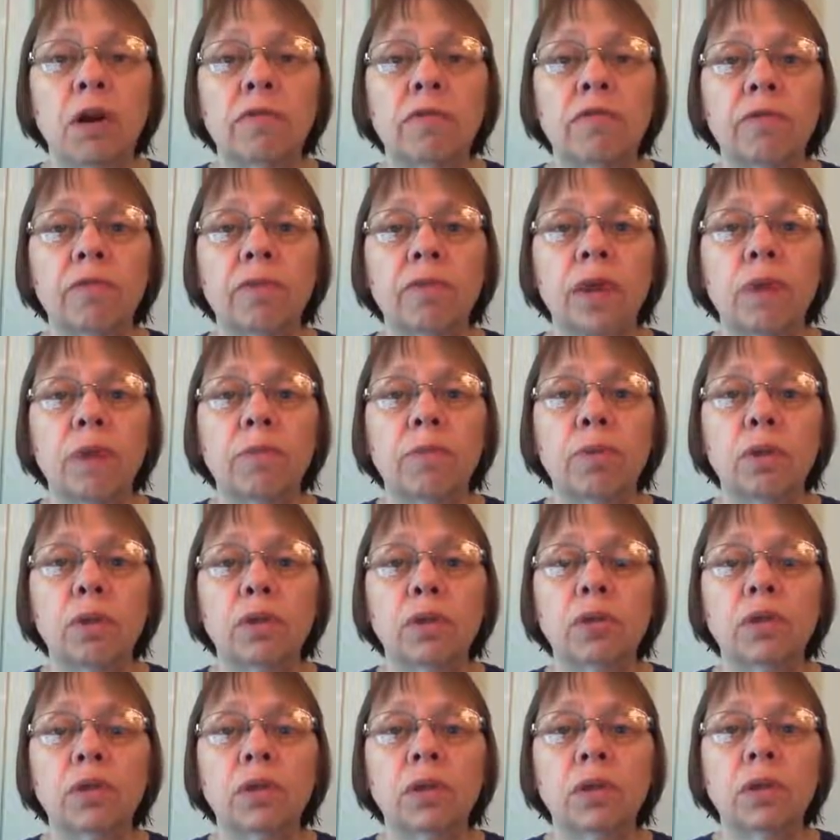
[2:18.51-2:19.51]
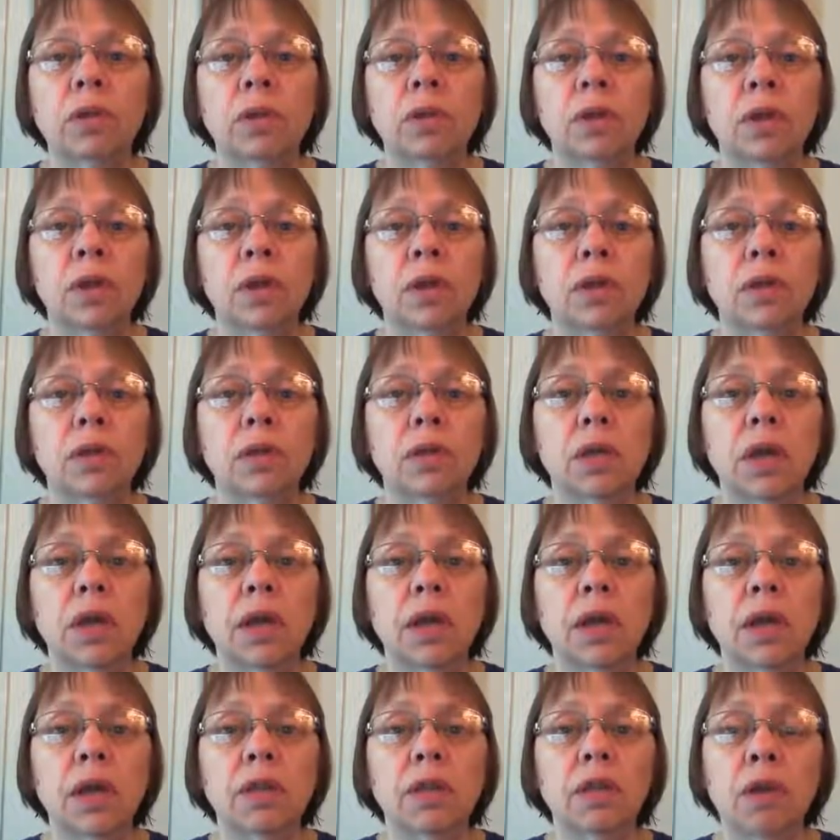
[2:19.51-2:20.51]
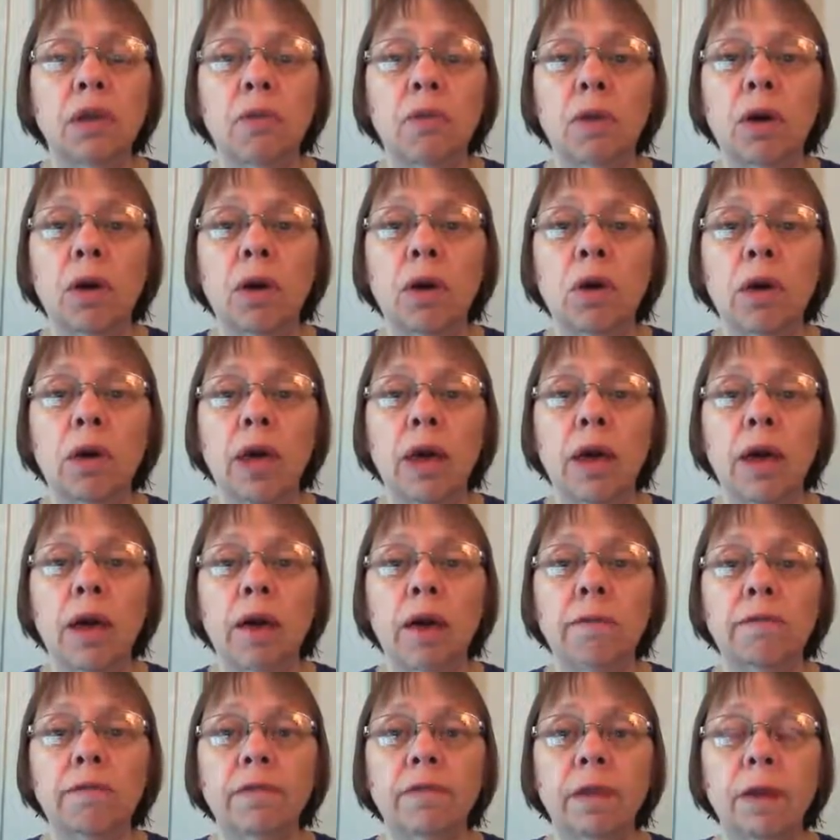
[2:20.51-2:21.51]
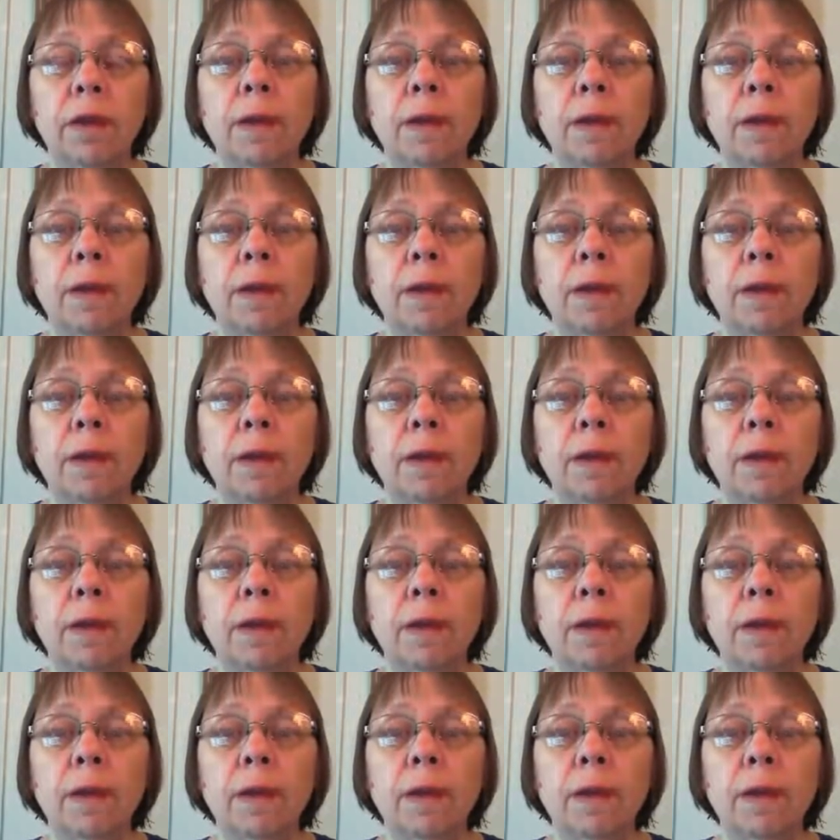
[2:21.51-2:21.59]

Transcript: from that person. And I think we all have.